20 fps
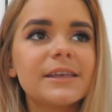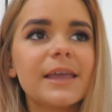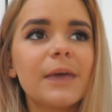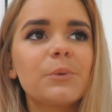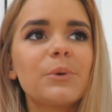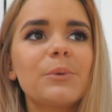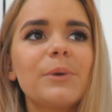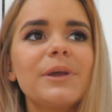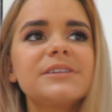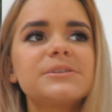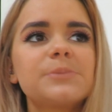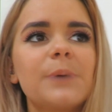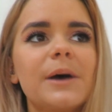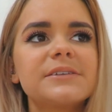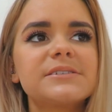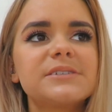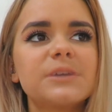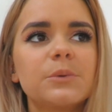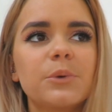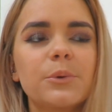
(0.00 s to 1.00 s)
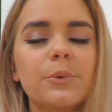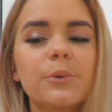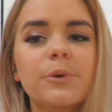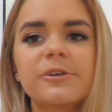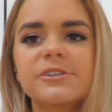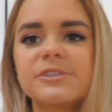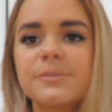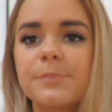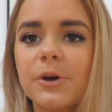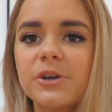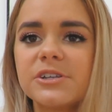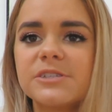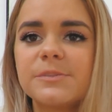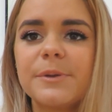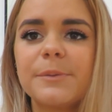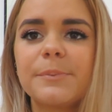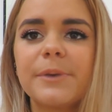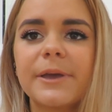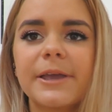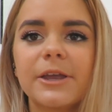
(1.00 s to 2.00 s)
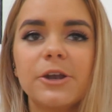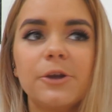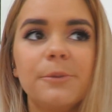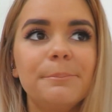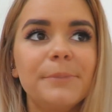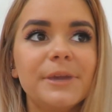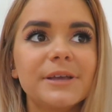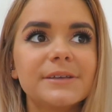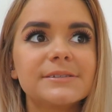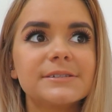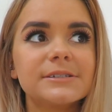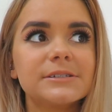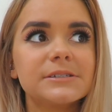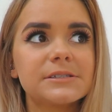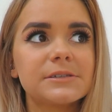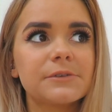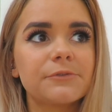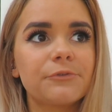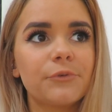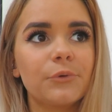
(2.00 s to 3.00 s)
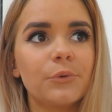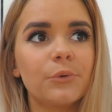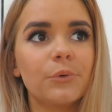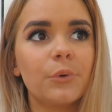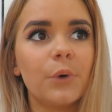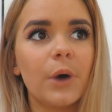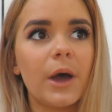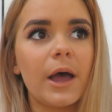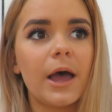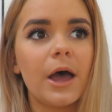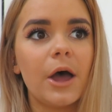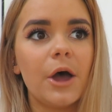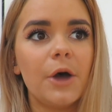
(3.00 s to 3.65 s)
So yeah, we went to Asda, we were supposed to be picking up mixers for